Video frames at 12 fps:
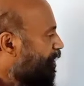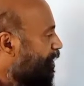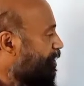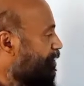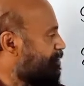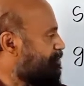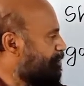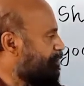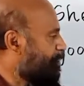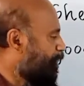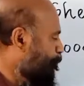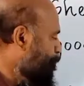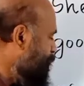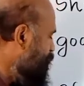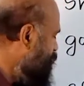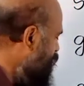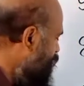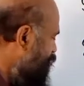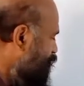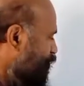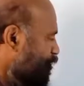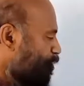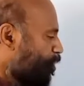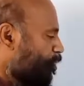a little
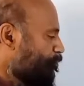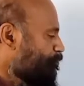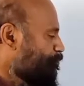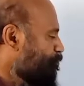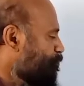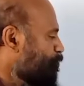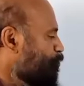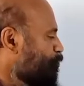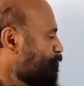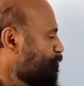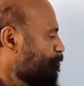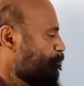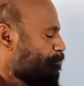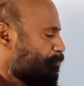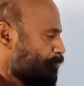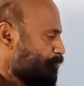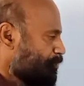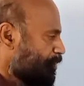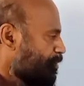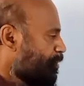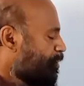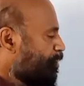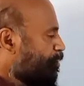appreciation of good music.